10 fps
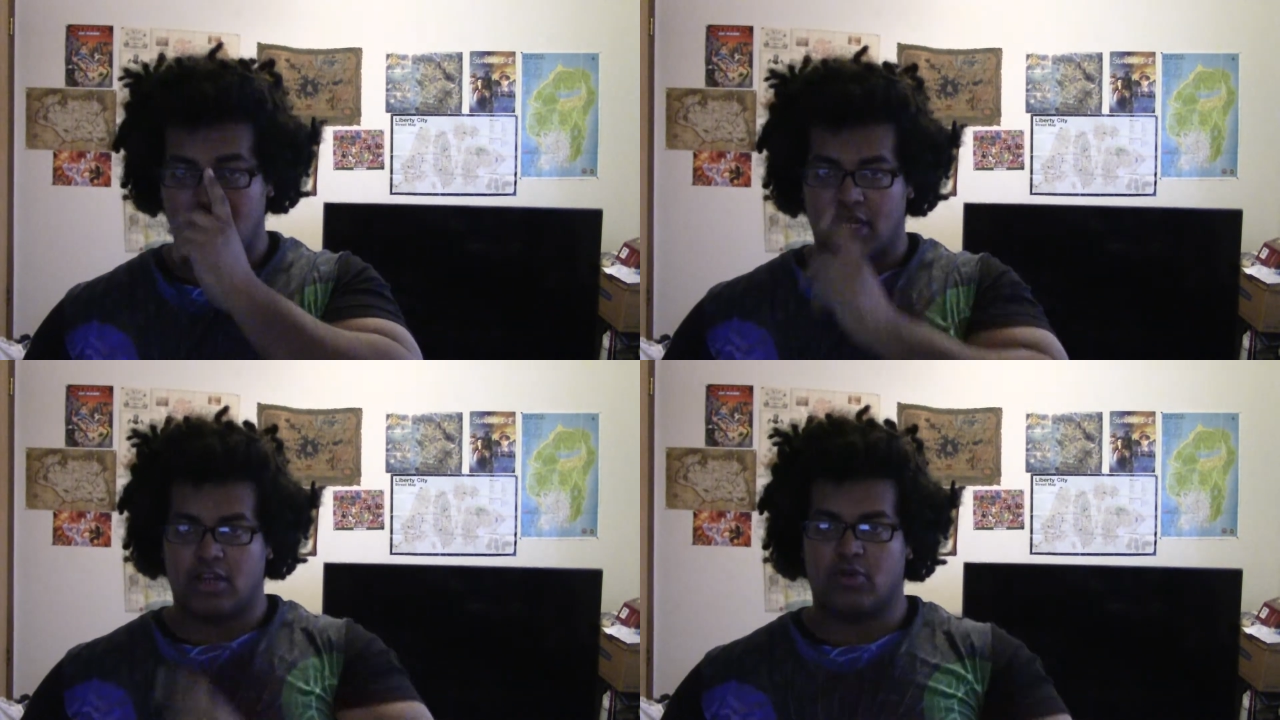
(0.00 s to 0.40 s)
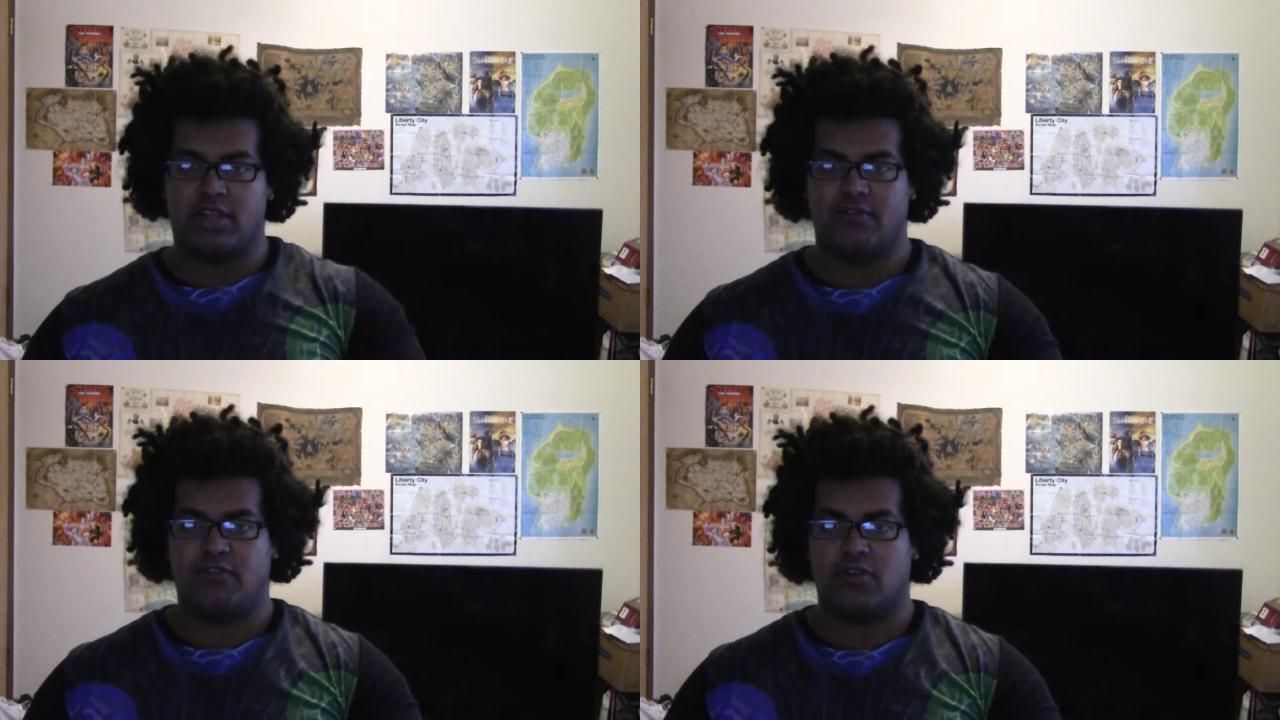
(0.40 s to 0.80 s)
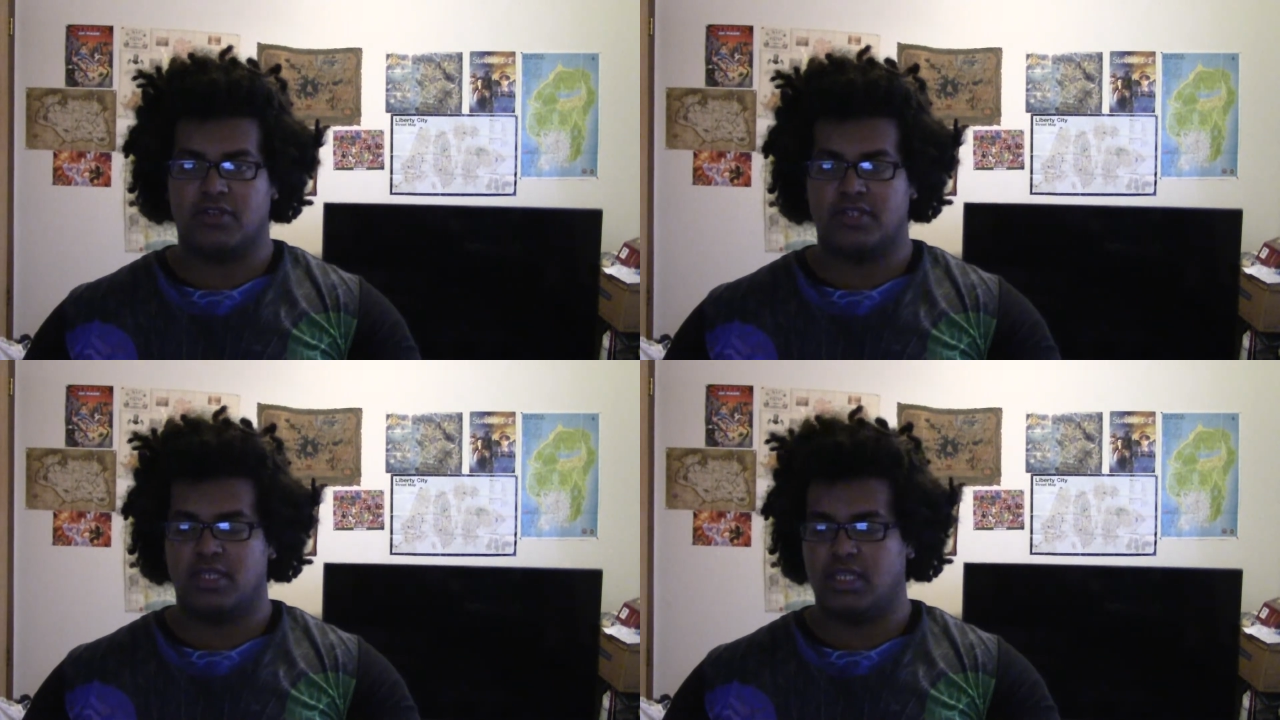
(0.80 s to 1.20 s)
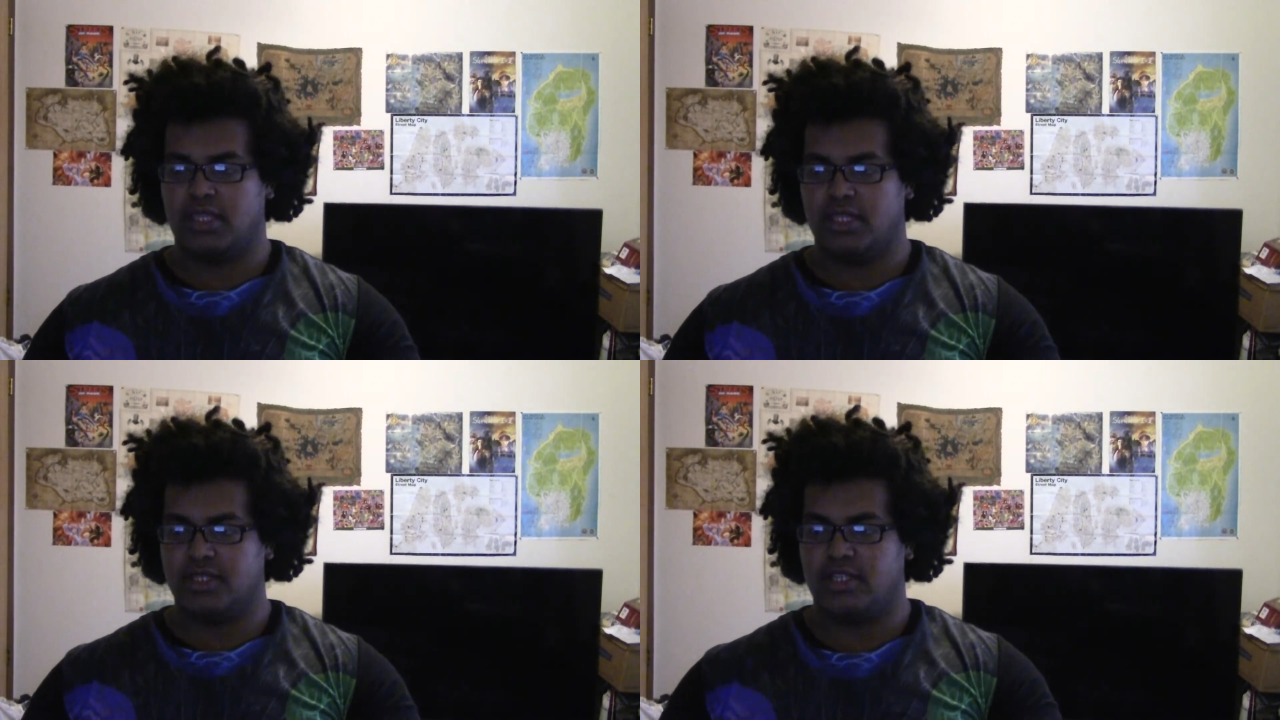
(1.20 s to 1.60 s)
Alright Grand folks,
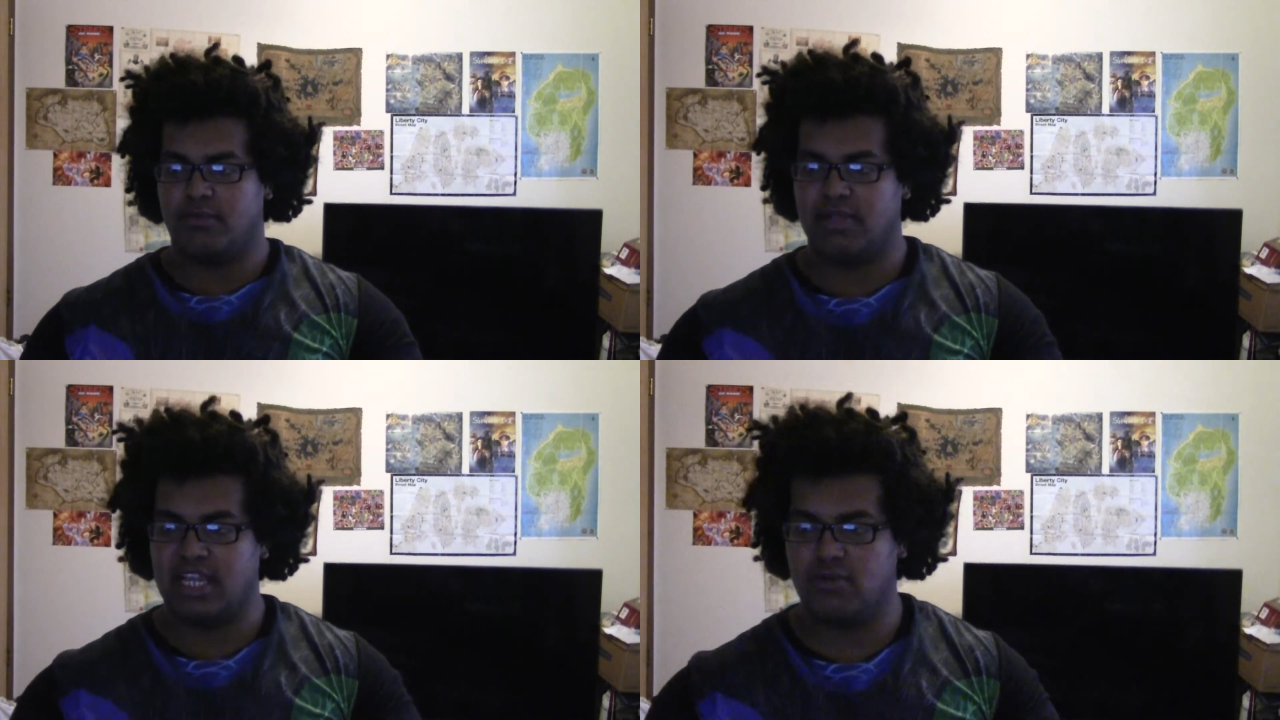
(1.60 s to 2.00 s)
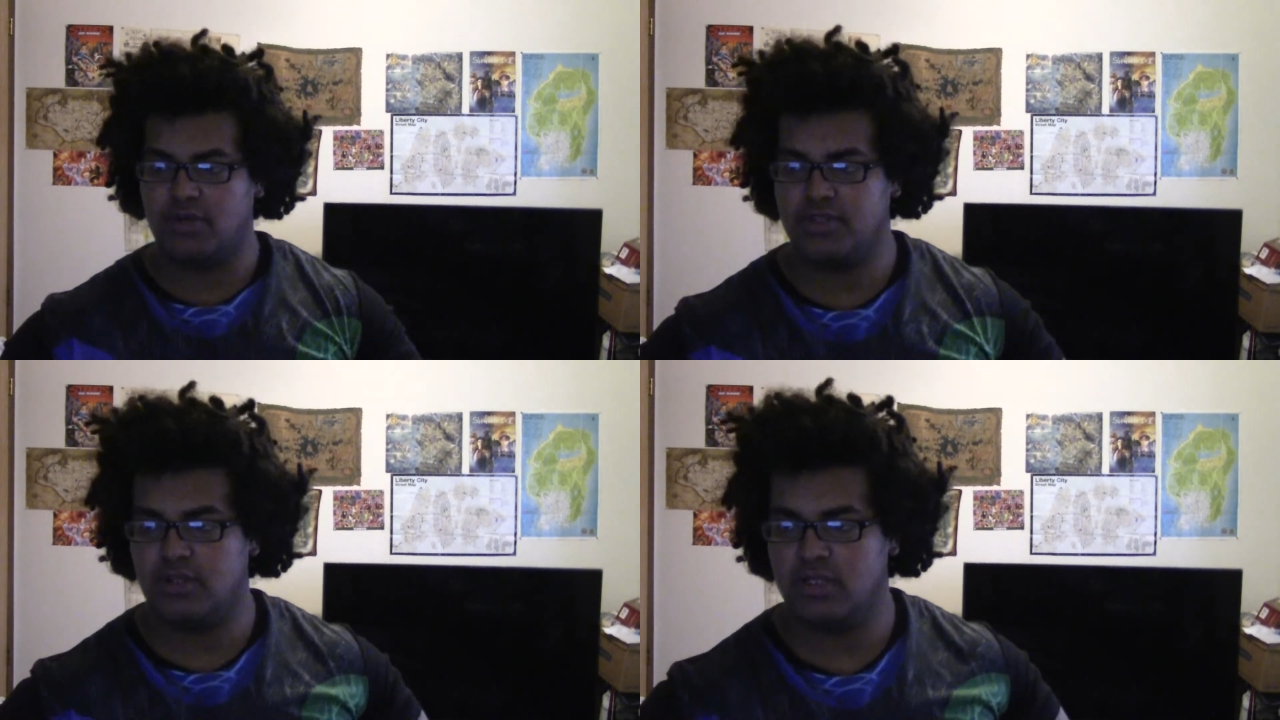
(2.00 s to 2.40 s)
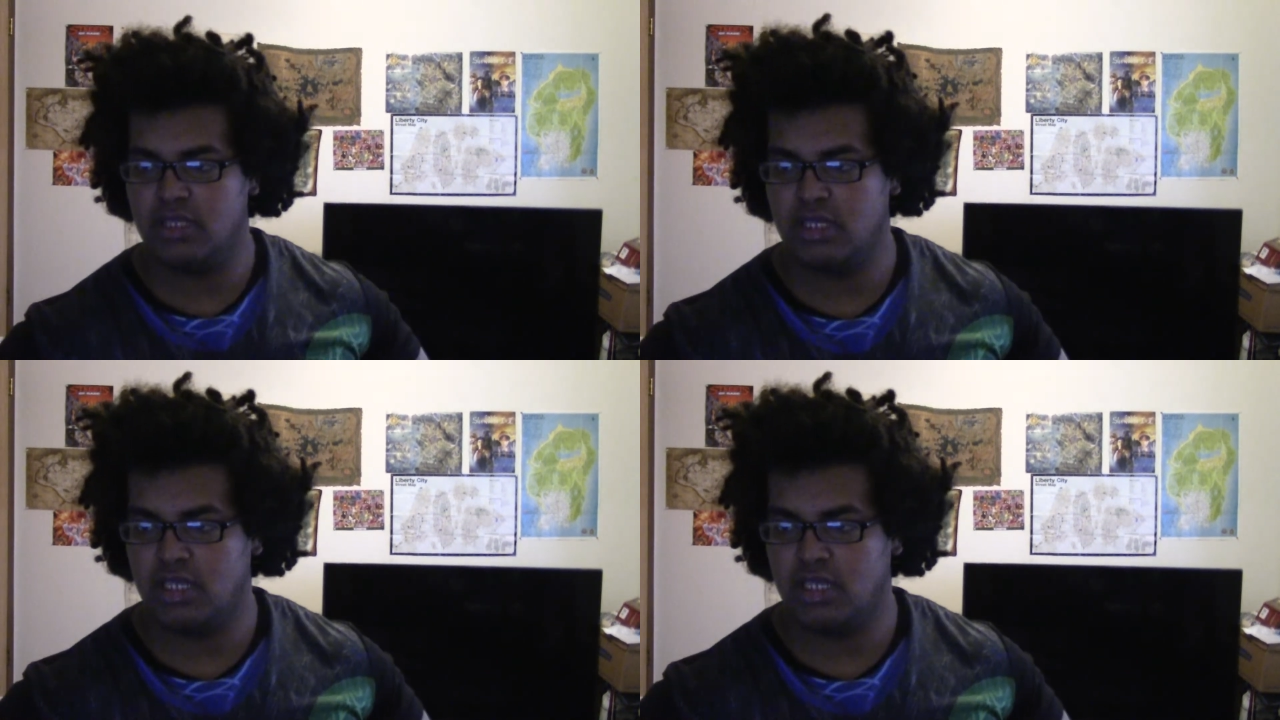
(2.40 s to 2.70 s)
this is the Black Weasel